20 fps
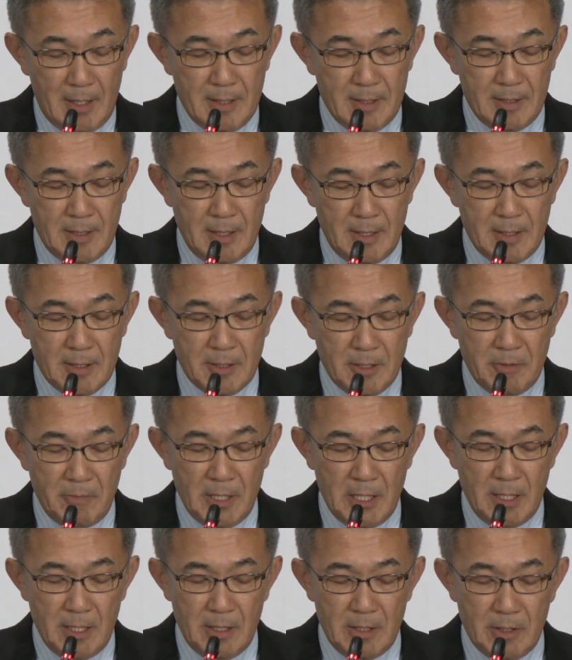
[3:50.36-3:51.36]
Since
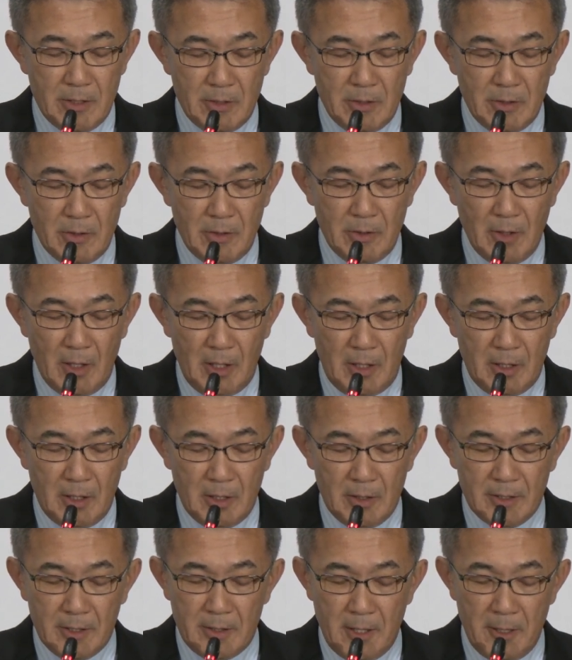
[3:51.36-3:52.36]
committing to
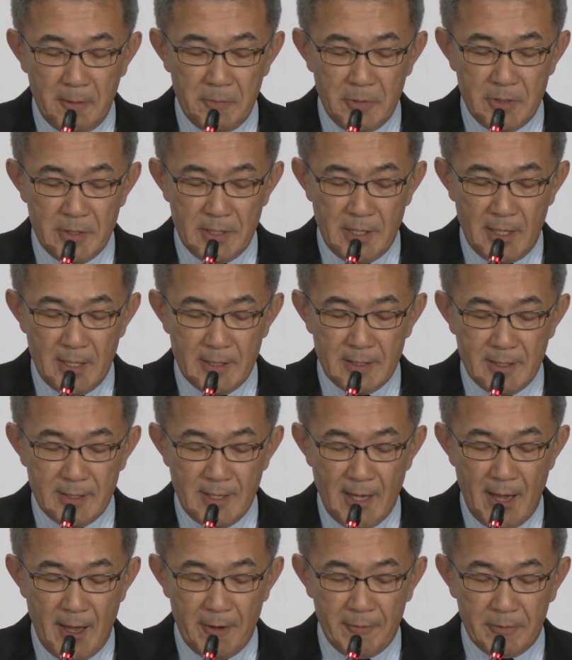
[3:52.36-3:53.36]
our 10%
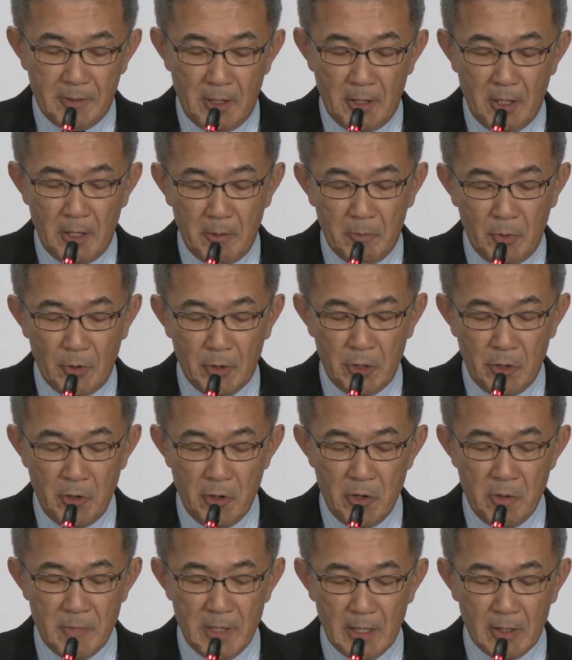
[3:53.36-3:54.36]
SAF
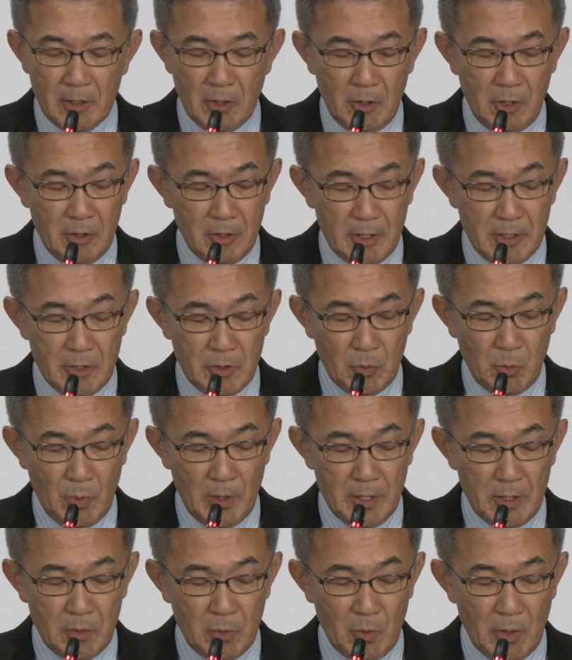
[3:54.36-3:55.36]
procurement goal in
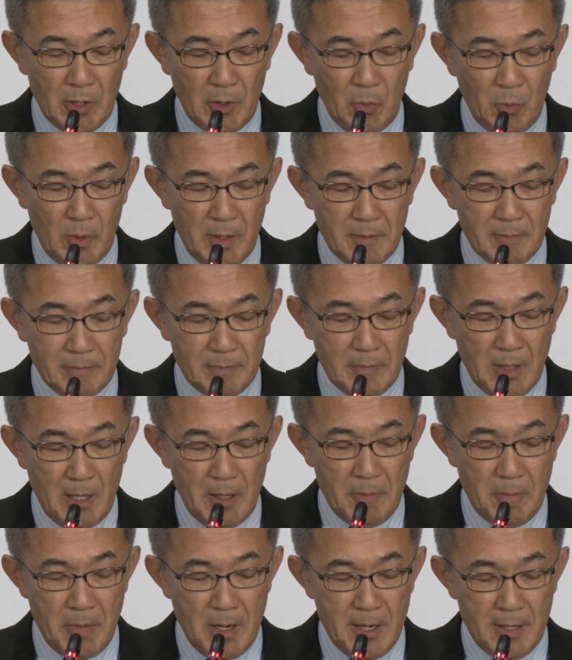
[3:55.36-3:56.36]
2021,
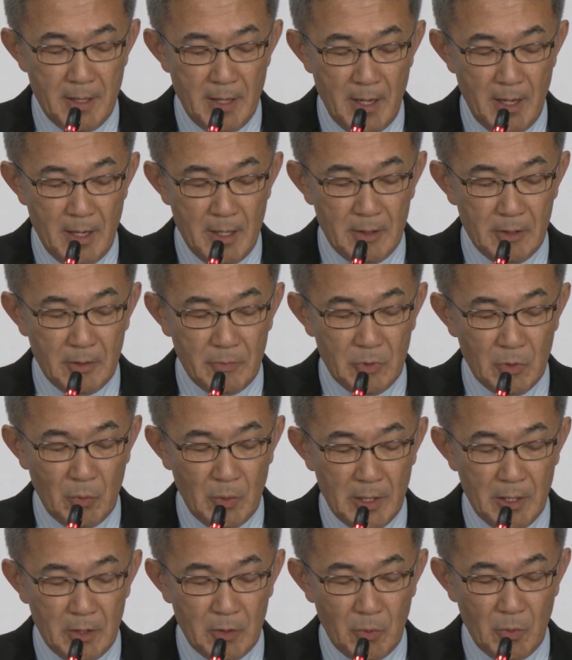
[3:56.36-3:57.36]
by the end of
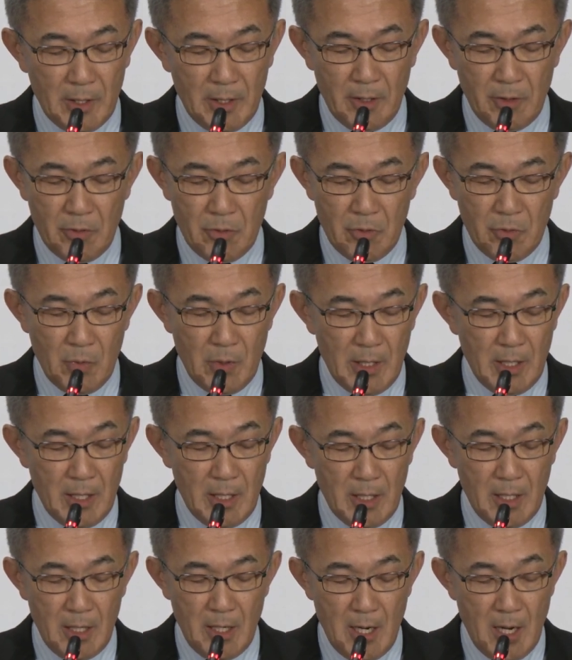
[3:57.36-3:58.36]

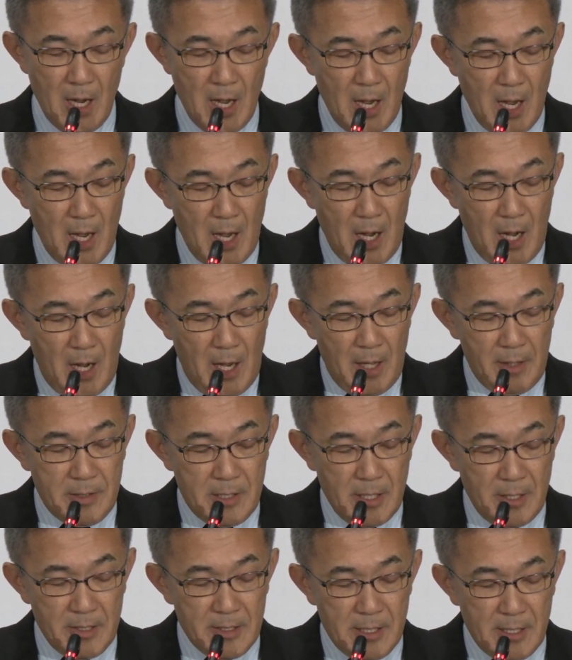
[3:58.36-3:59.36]
2023,
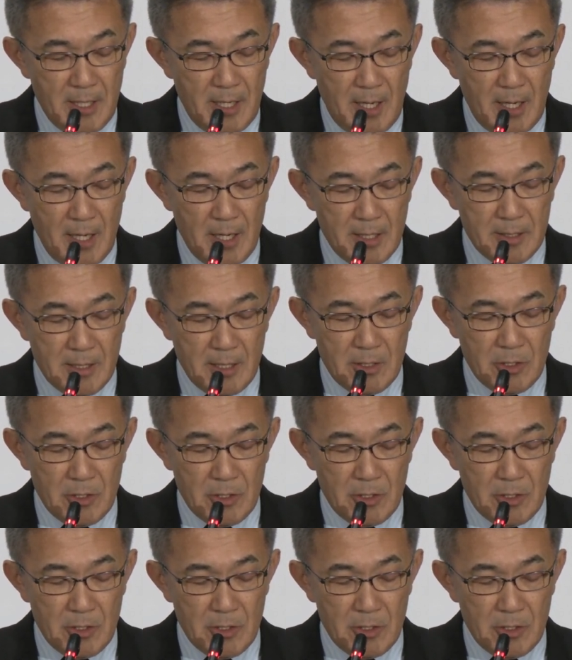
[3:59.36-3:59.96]
Delta has